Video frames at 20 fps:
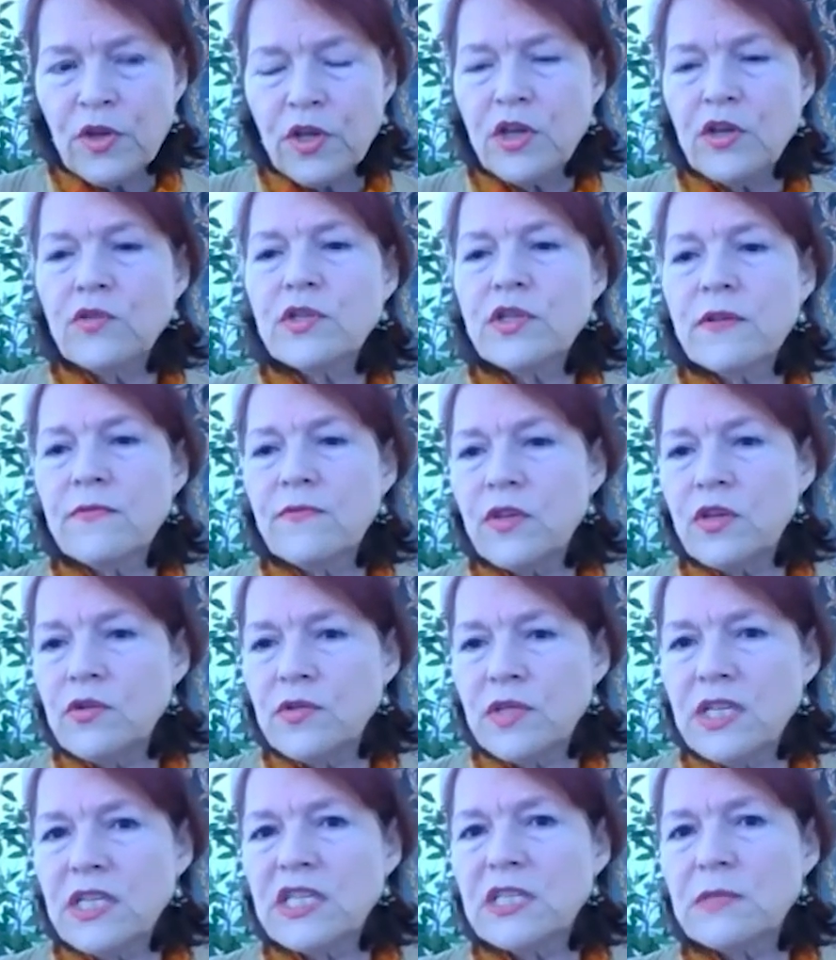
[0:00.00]
the use of
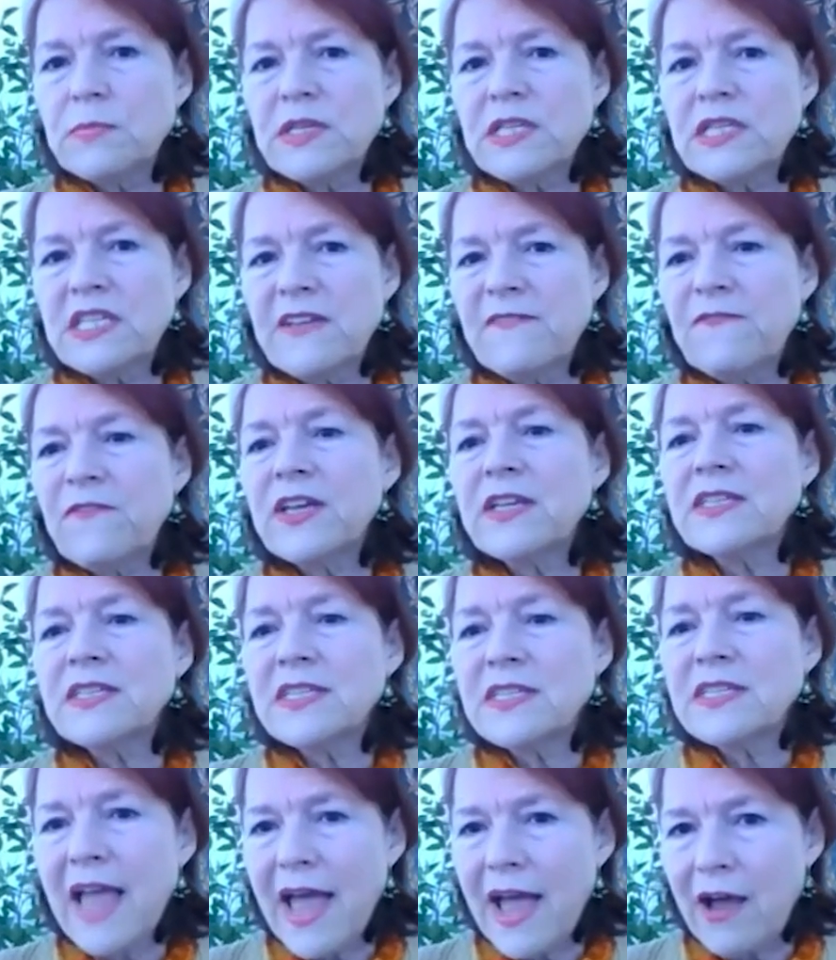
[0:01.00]
using specific
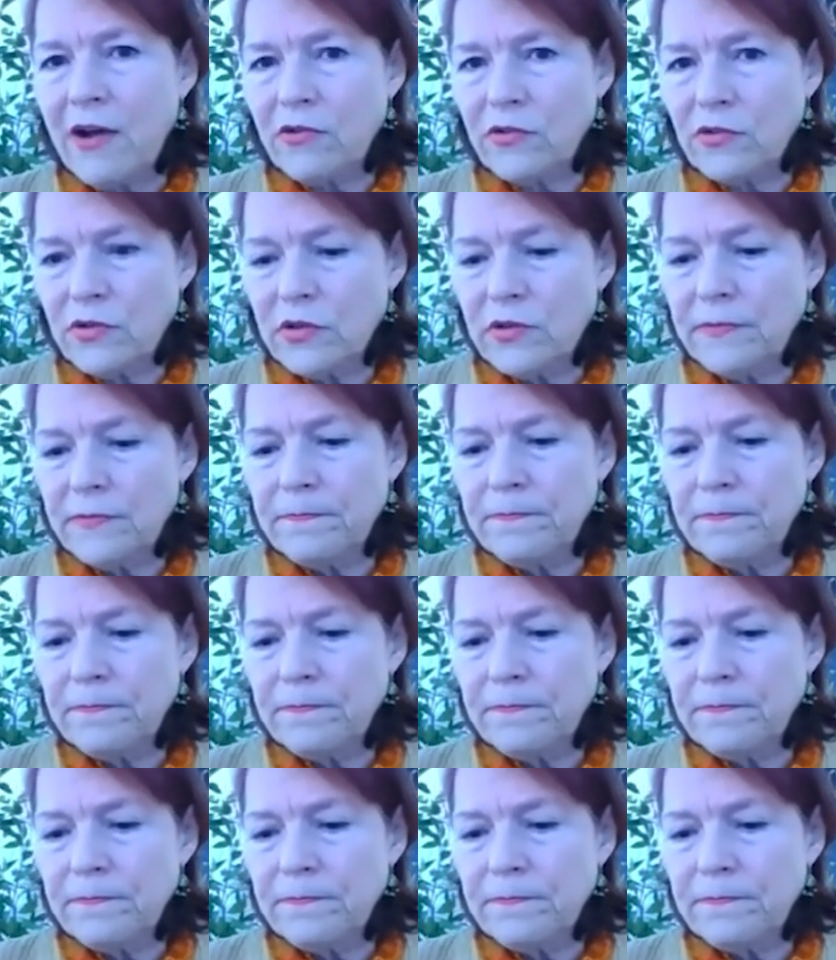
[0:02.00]
sound.